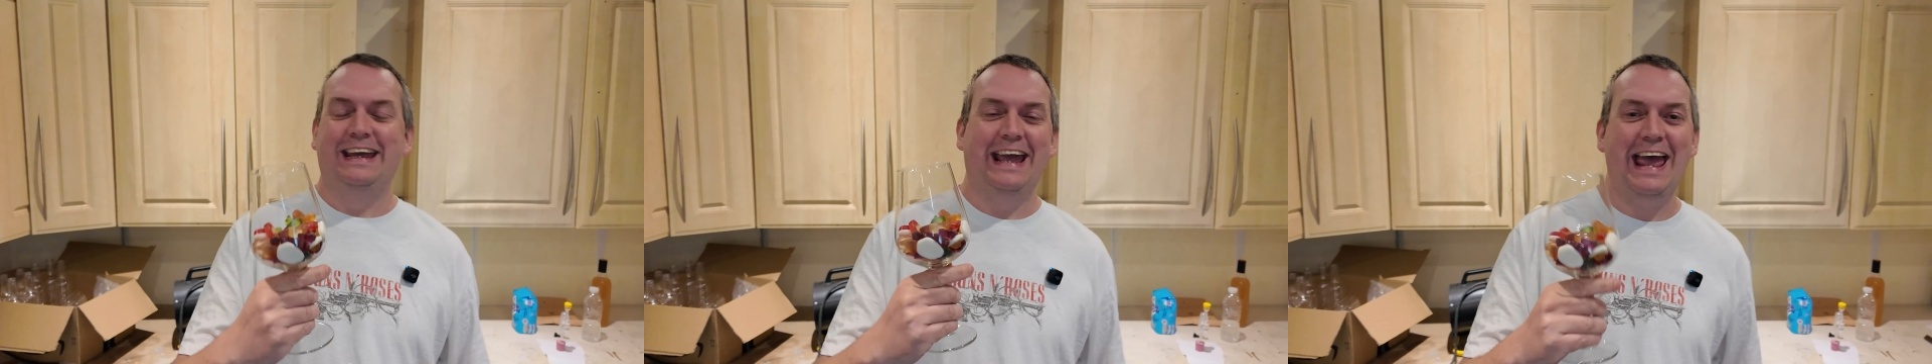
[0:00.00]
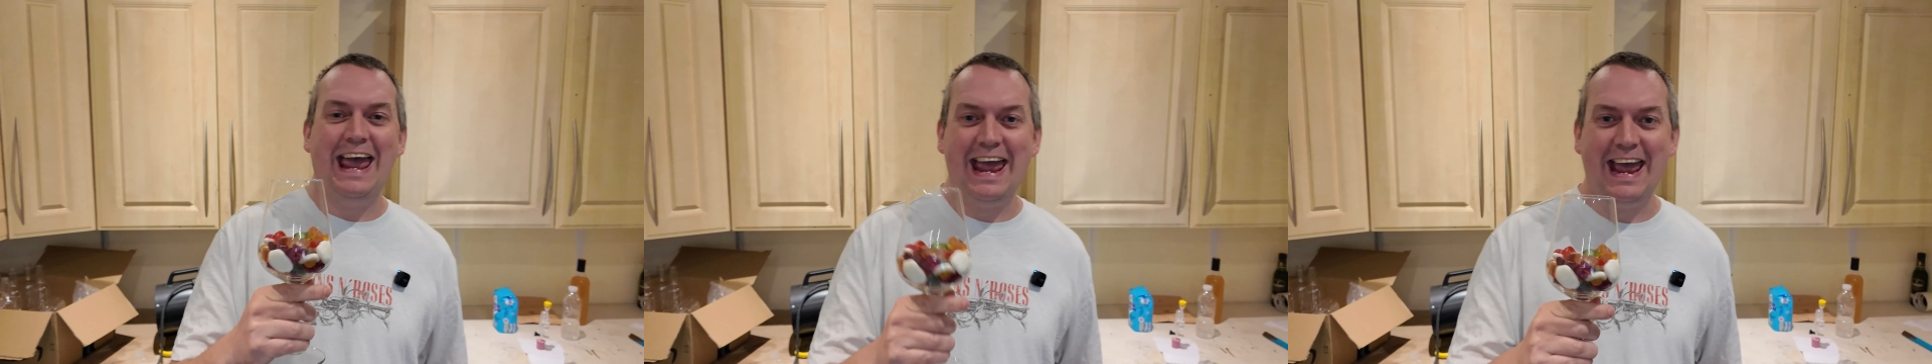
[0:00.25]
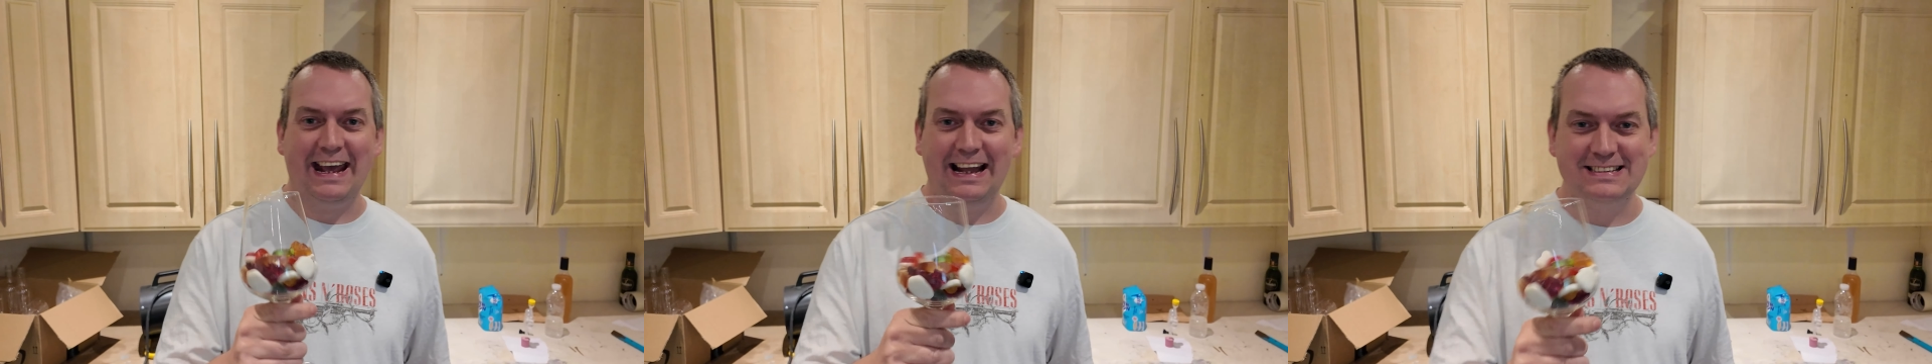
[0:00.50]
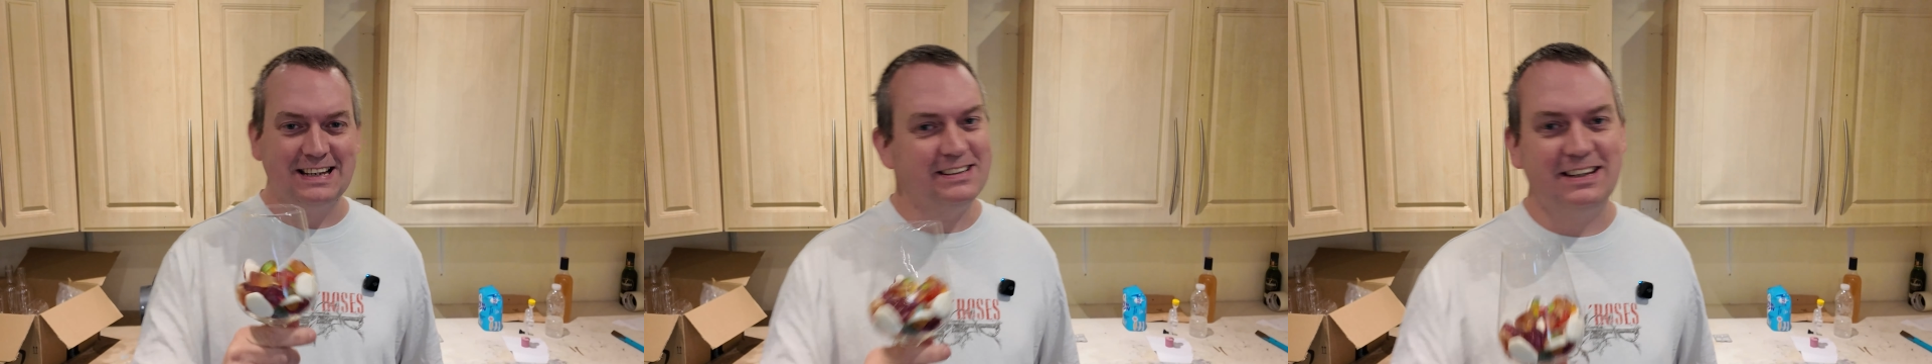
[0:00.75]
Yeah,
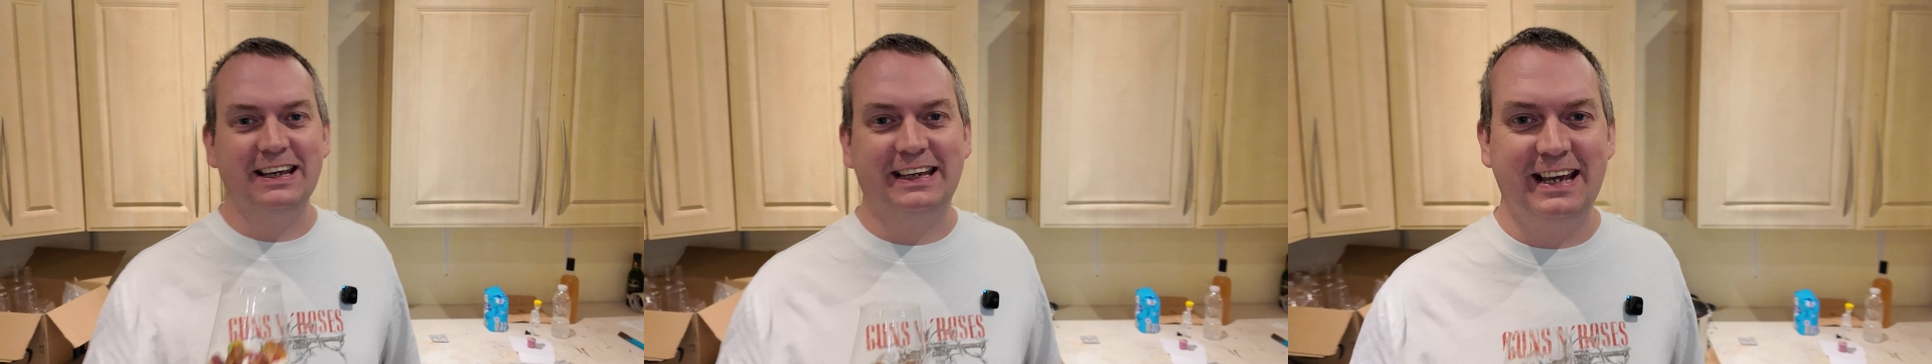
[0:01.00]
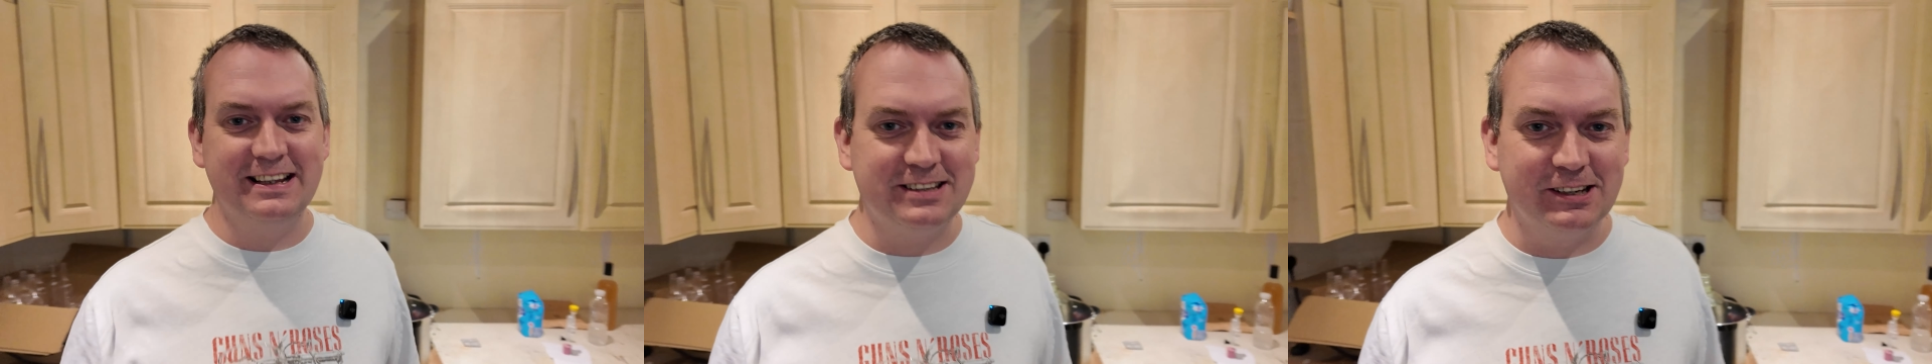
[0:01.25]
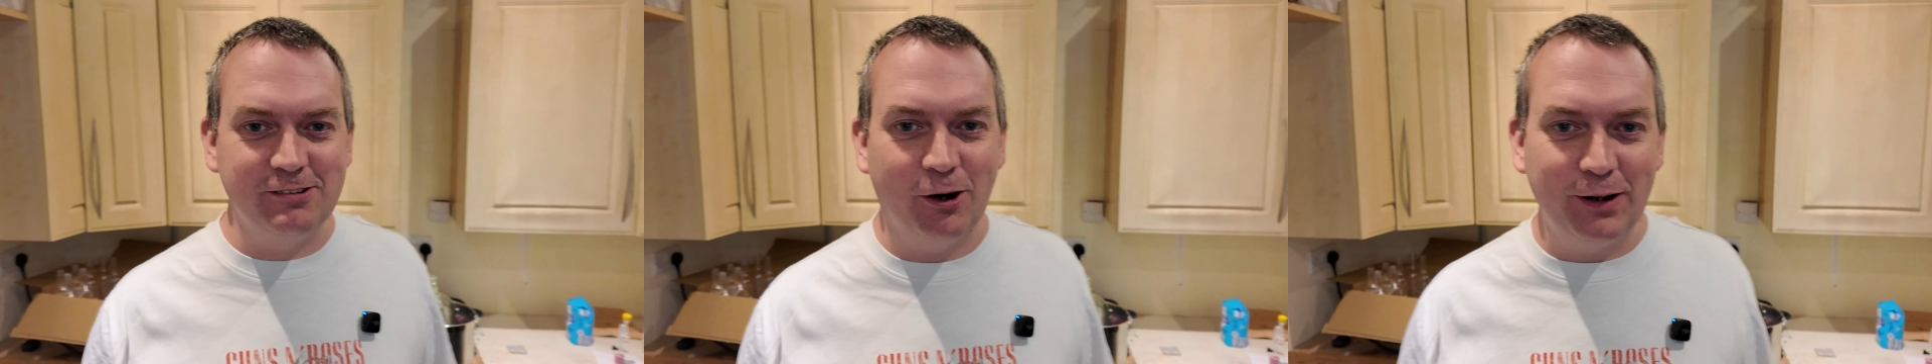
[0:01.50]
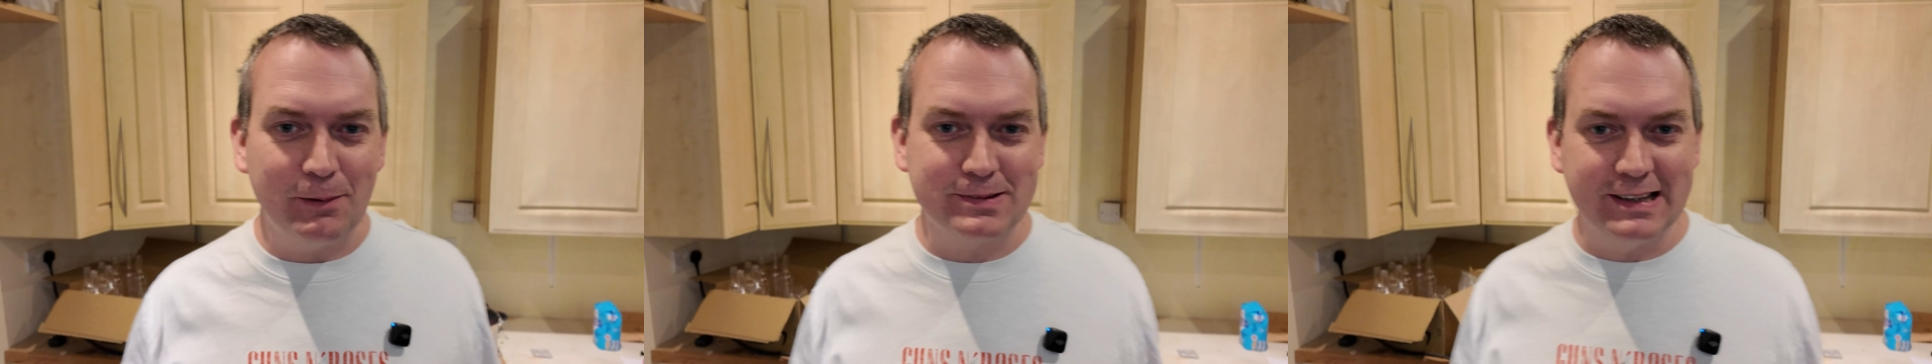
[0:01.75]
as they say, kids and
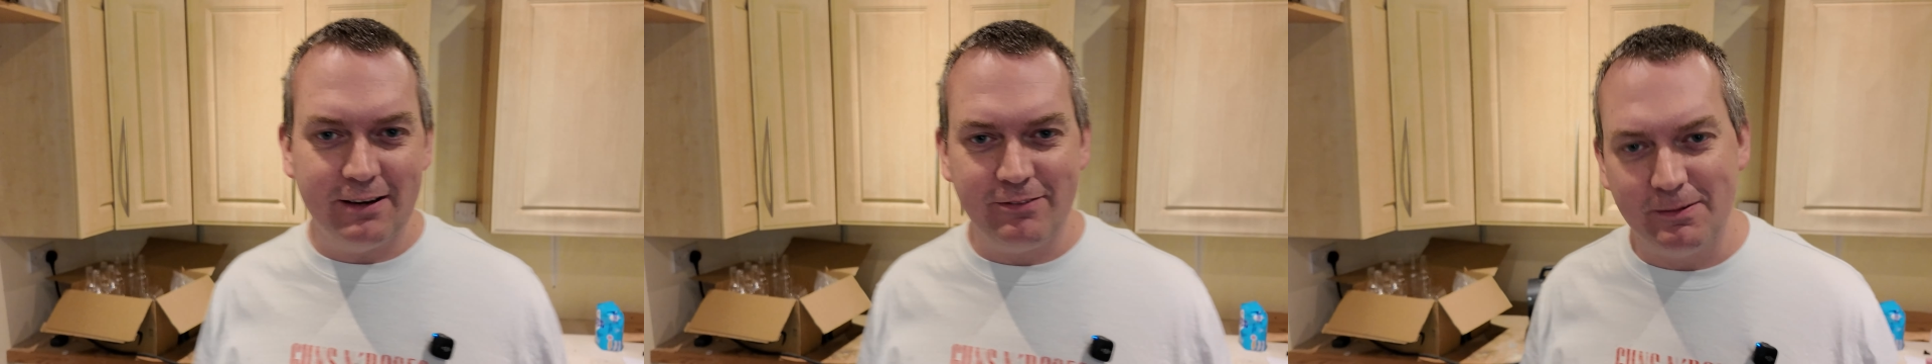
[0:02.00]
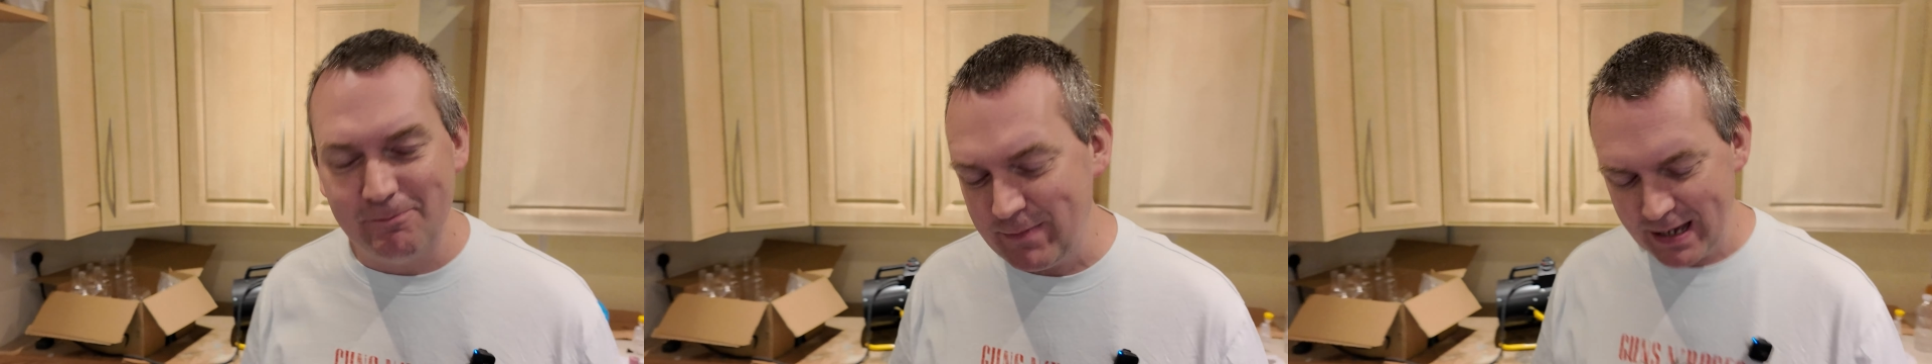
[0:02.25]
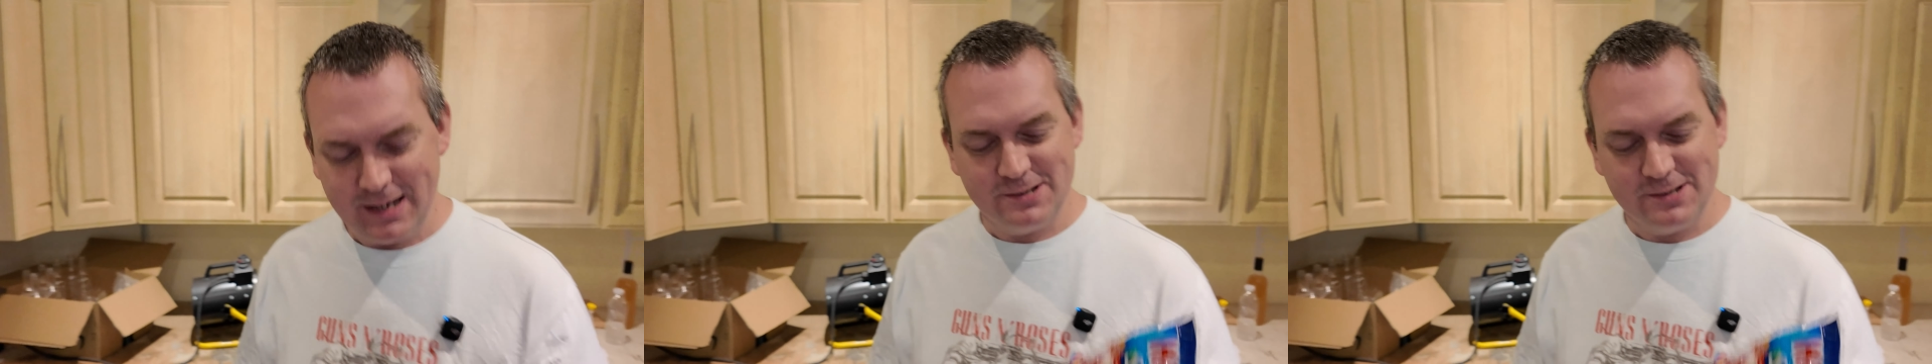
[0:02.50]
grown-ups love them,